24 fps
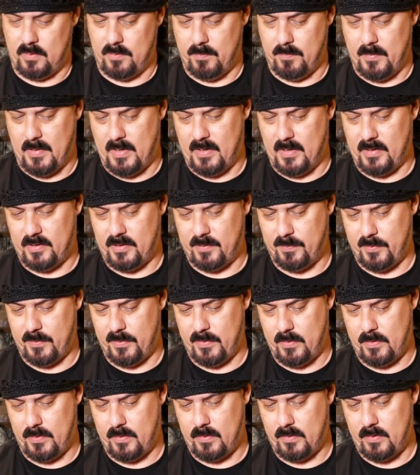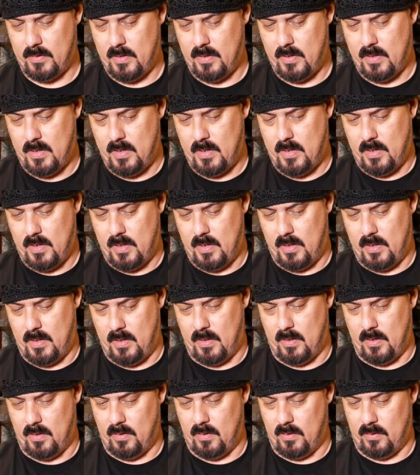Mossberg
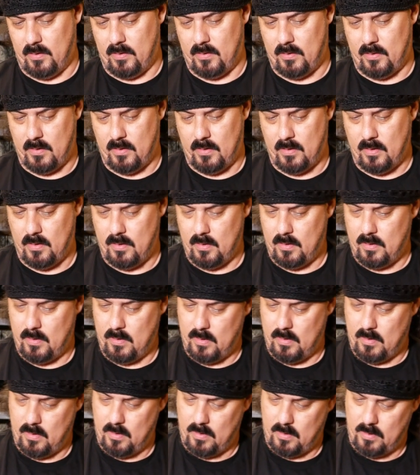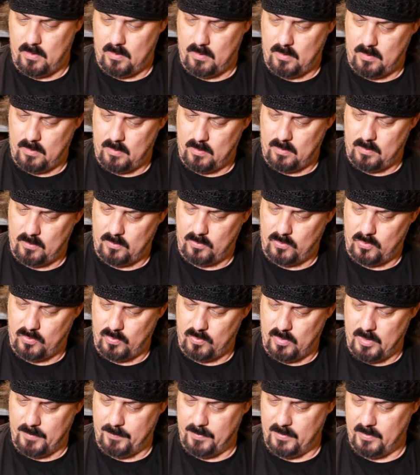is
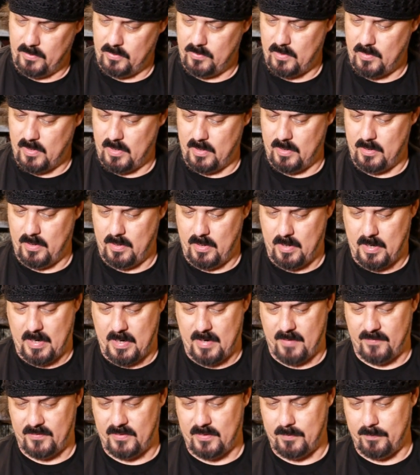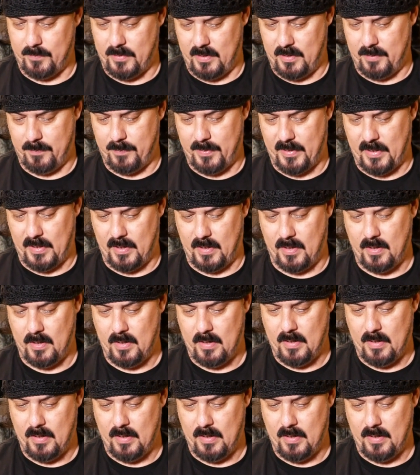tripping trying to have somebody pay